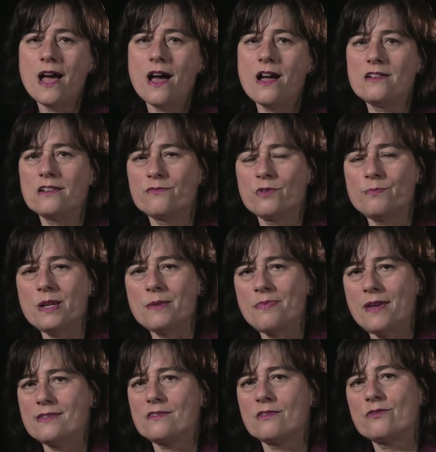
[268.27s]
and it would be
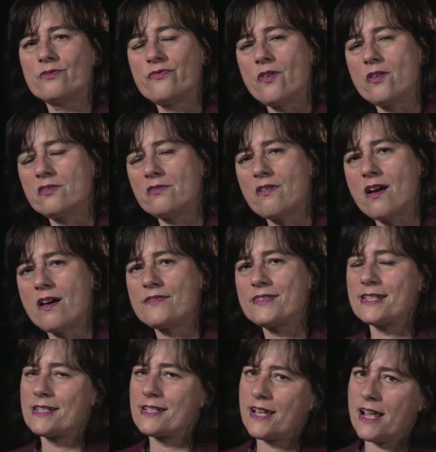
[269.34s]
based on photographs
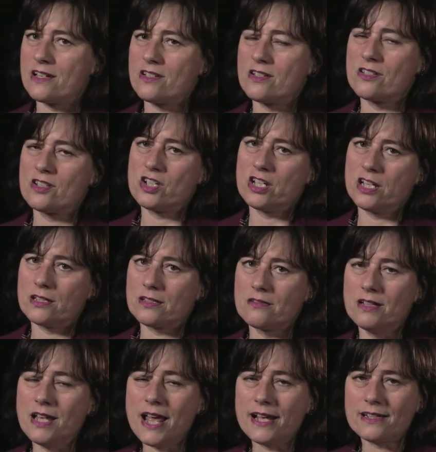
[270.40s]
and sketches she had
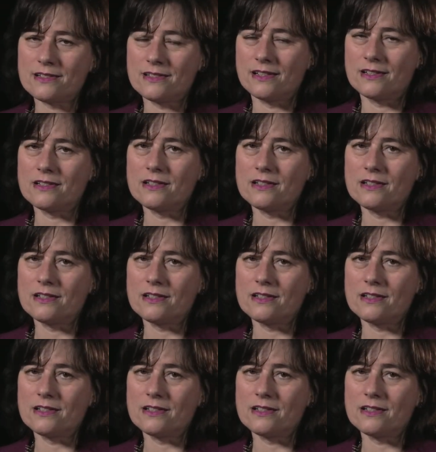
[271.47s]
collected.